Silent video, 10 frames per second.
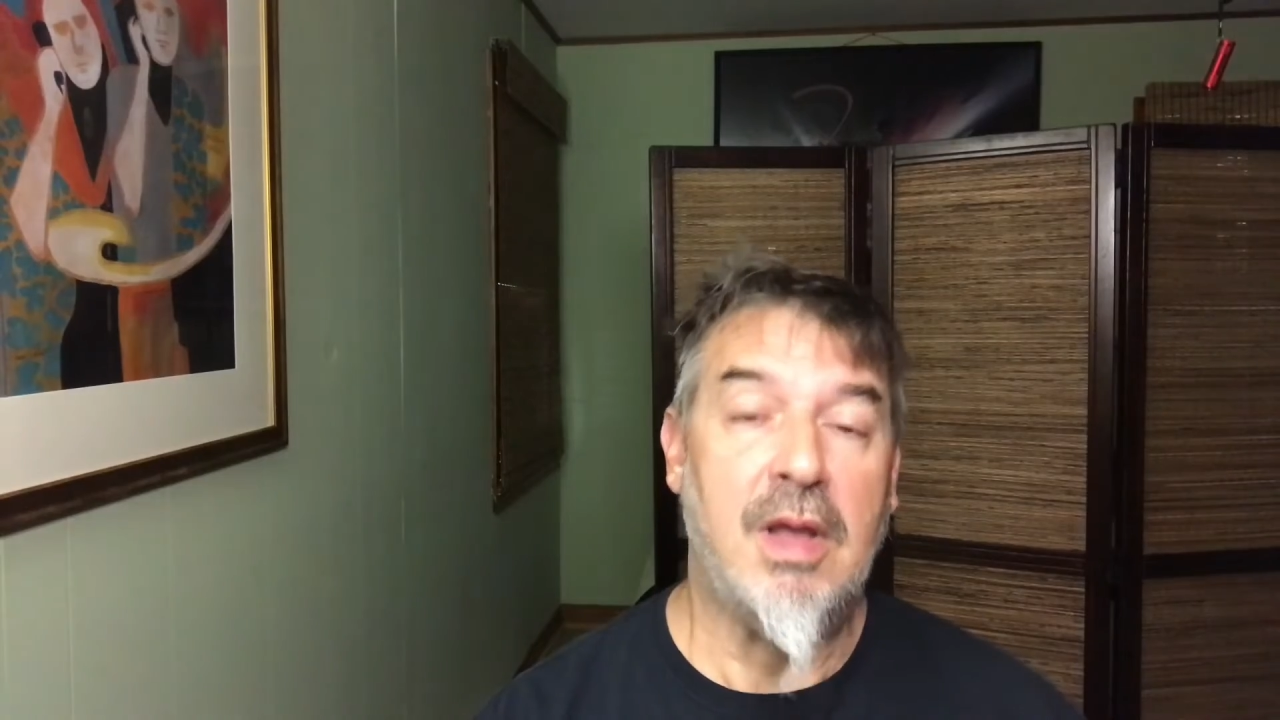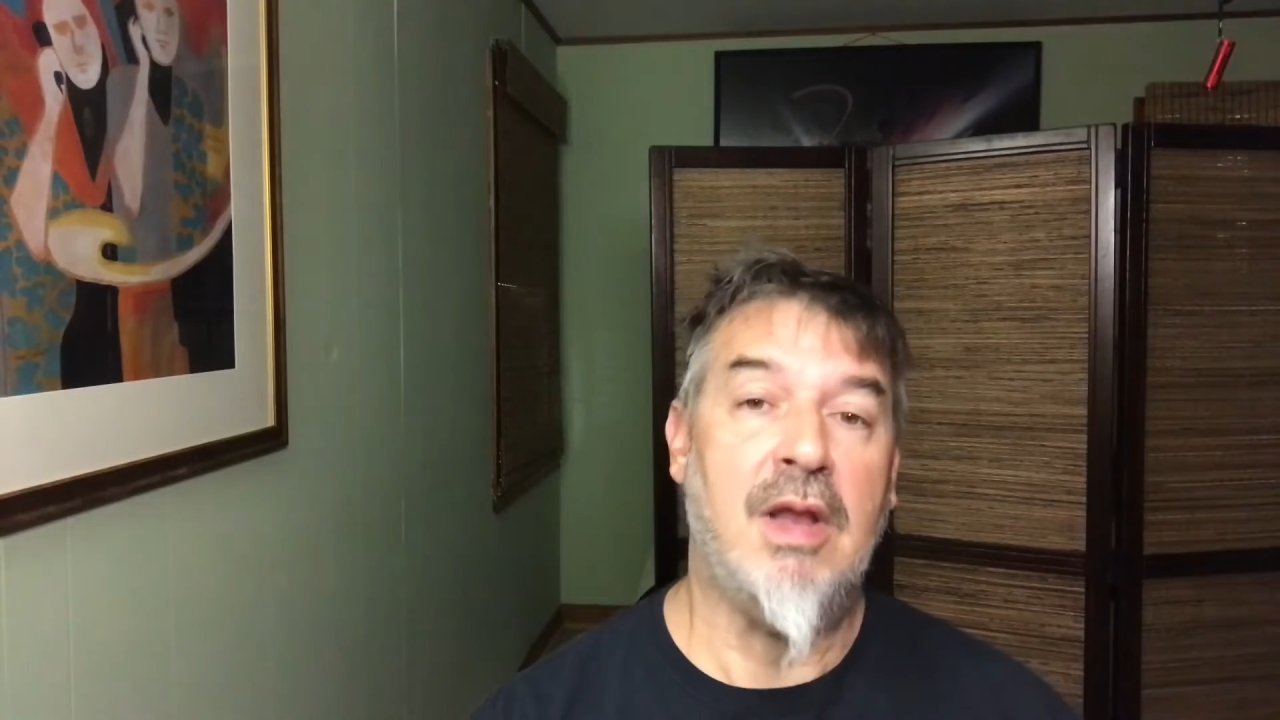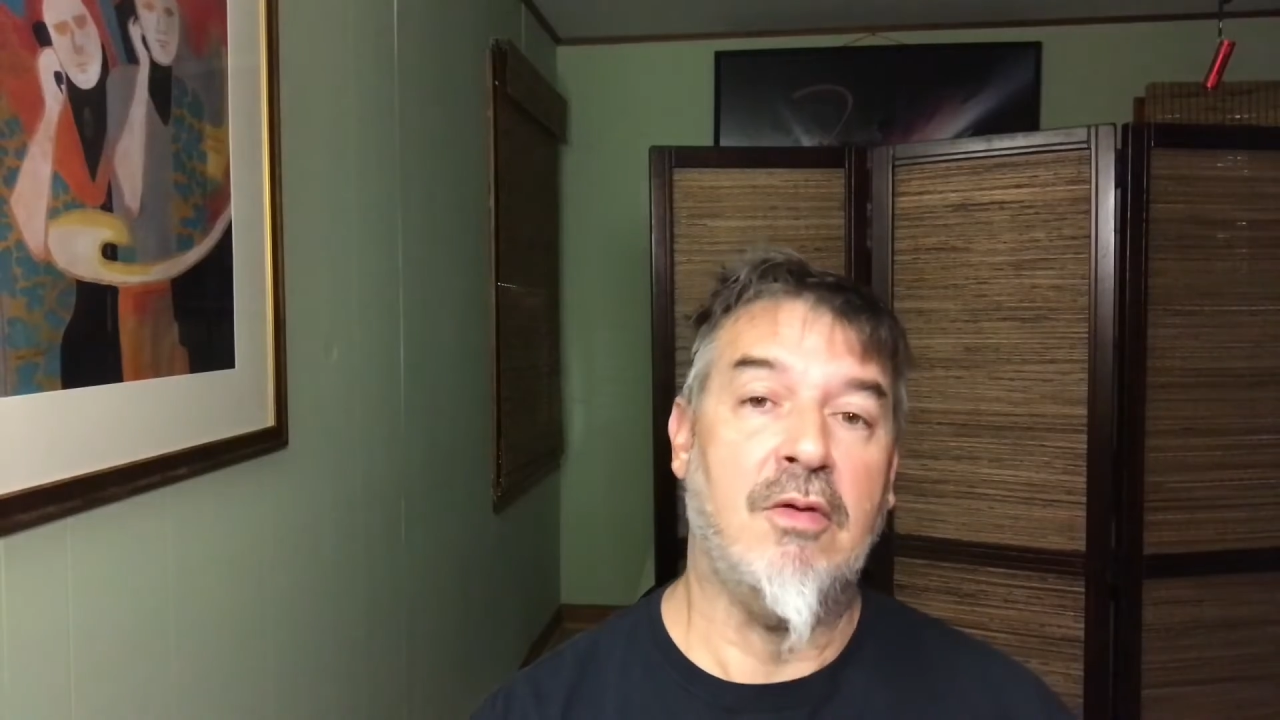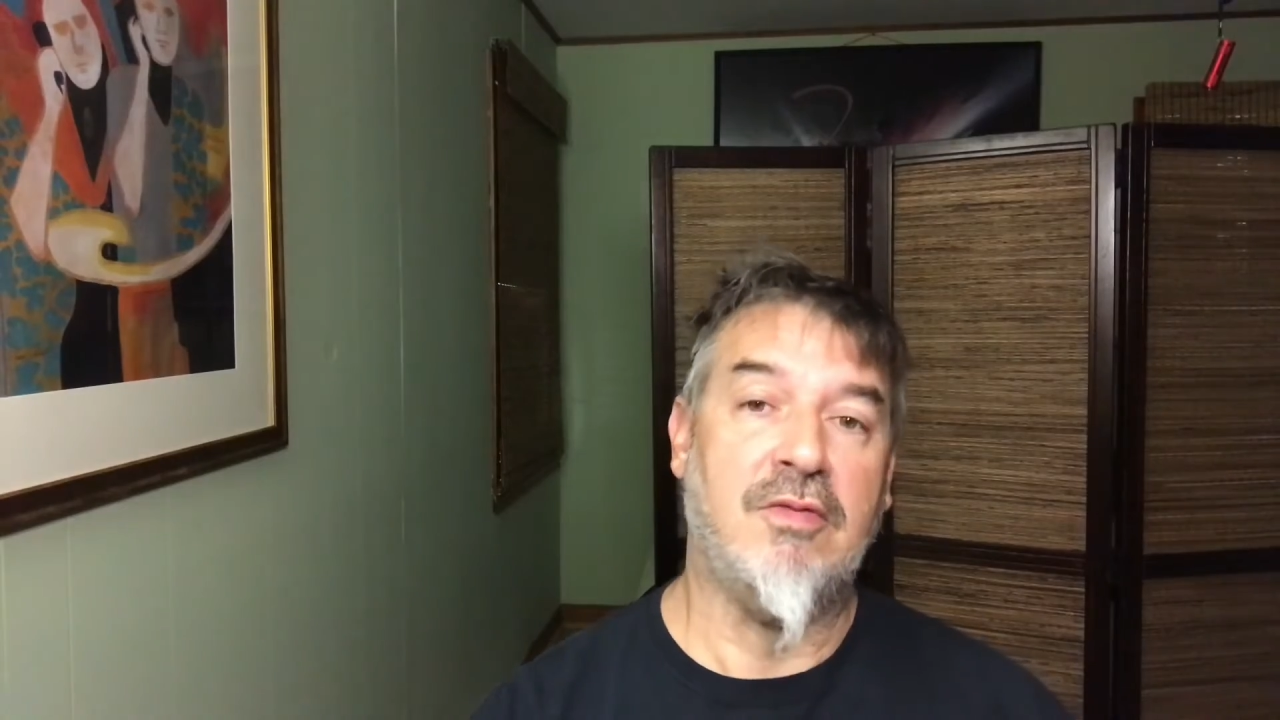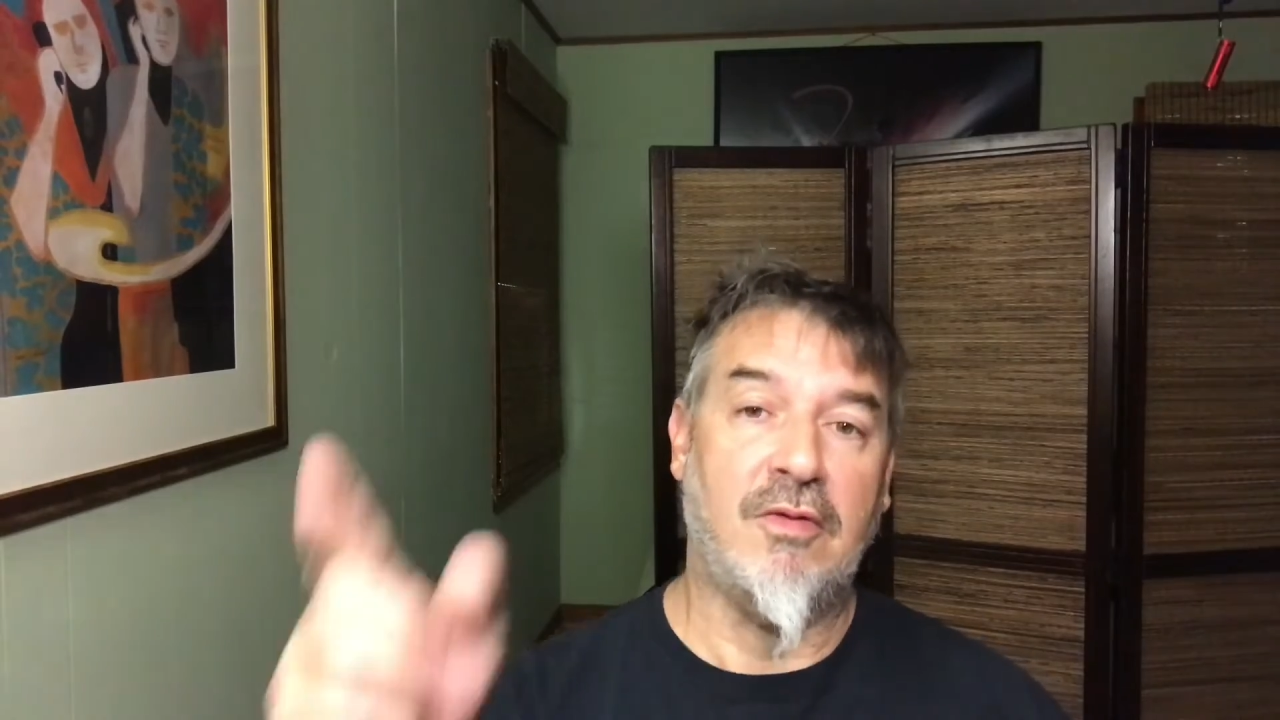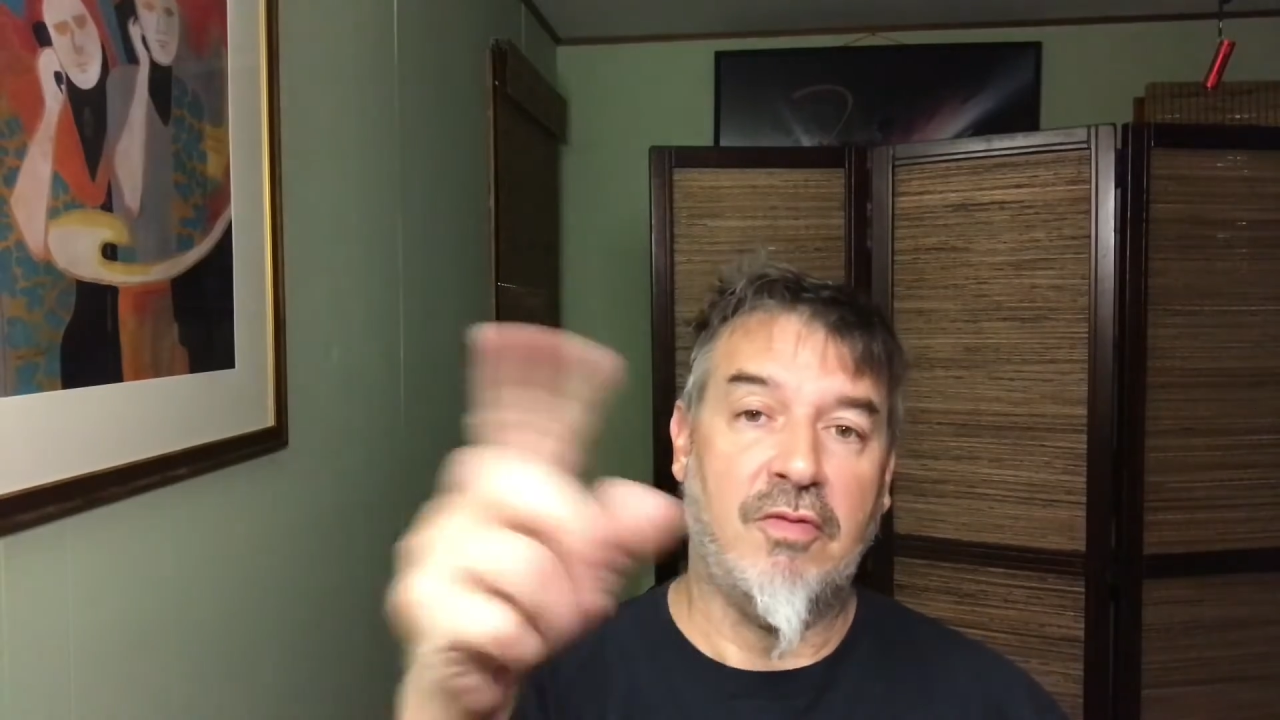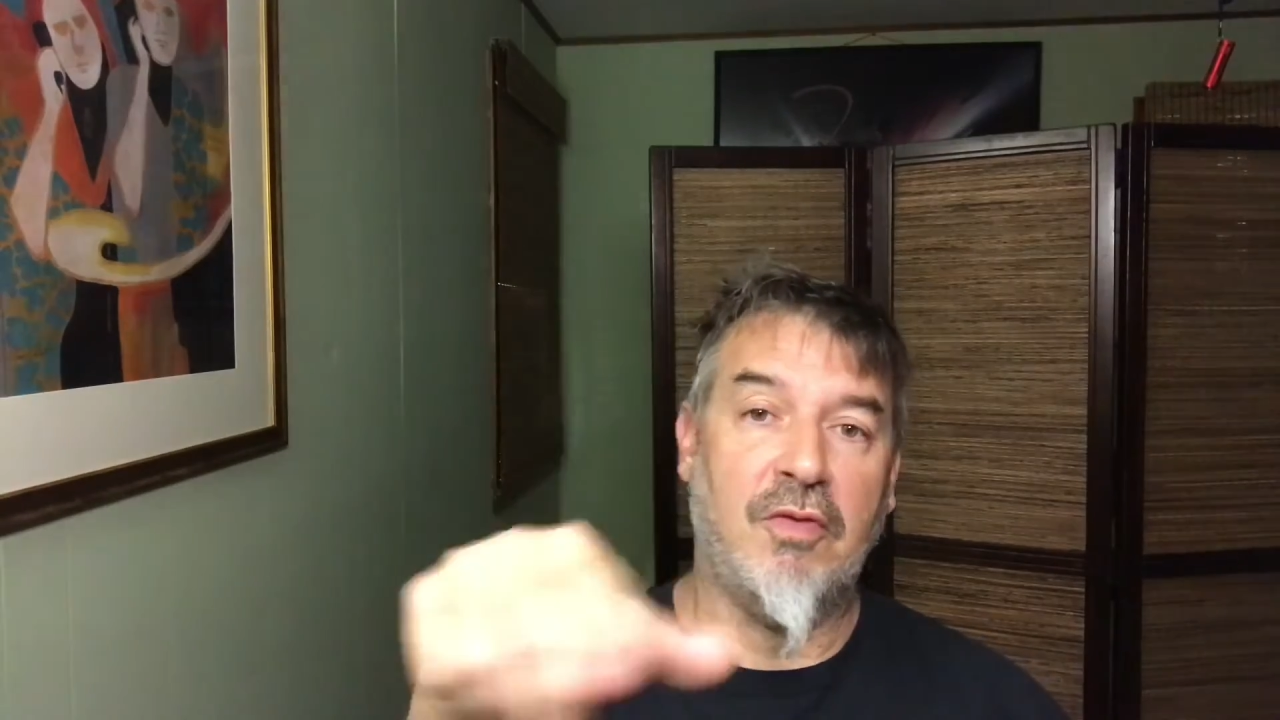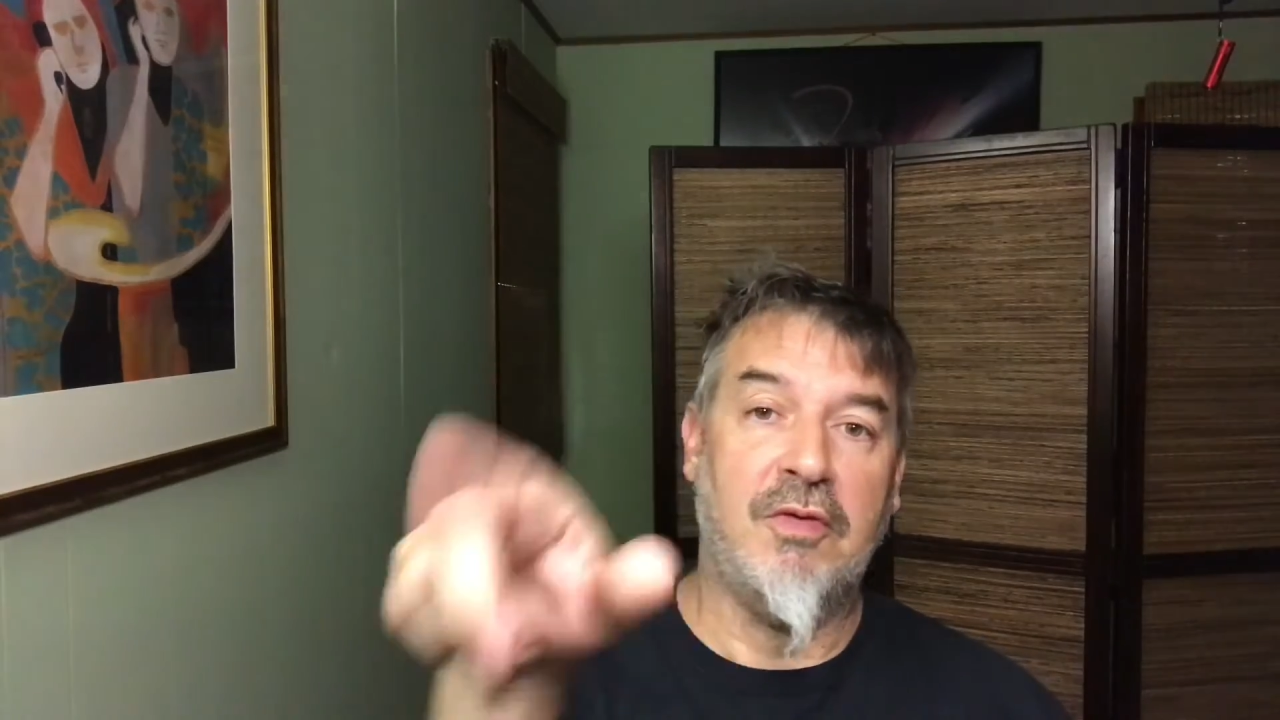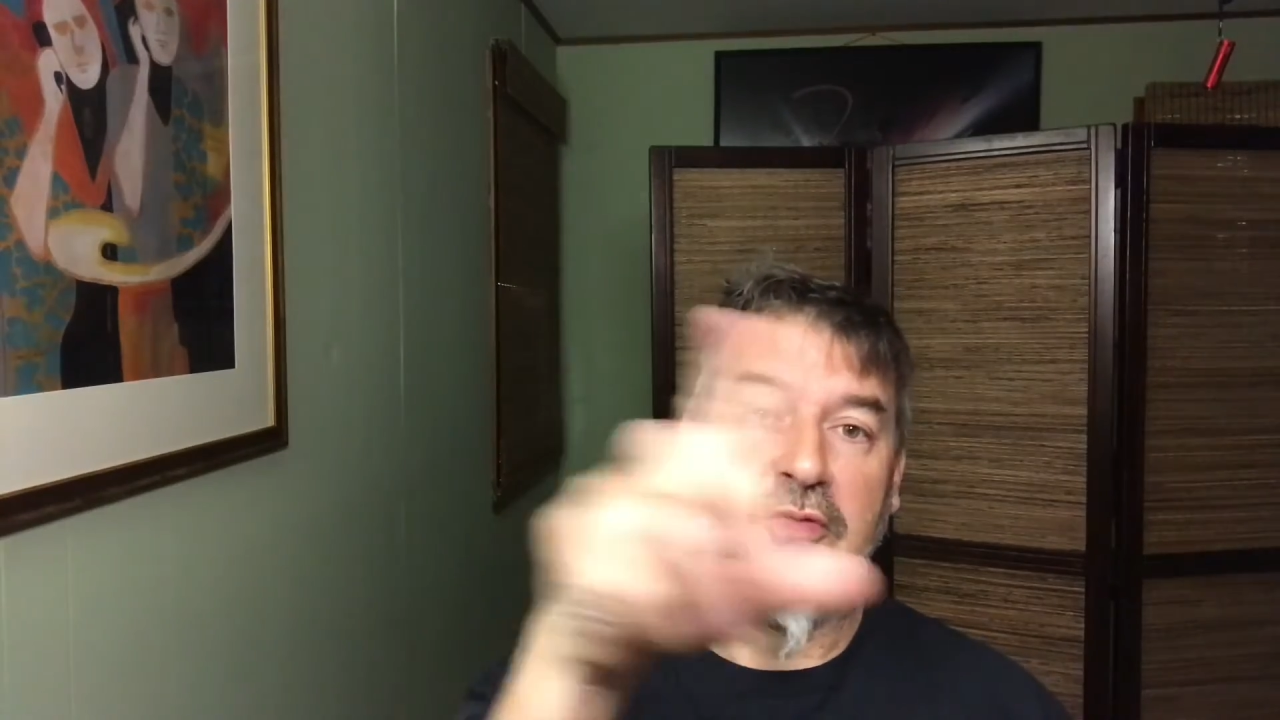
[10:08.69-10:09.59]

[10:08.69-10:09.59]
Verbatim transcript: And it was those three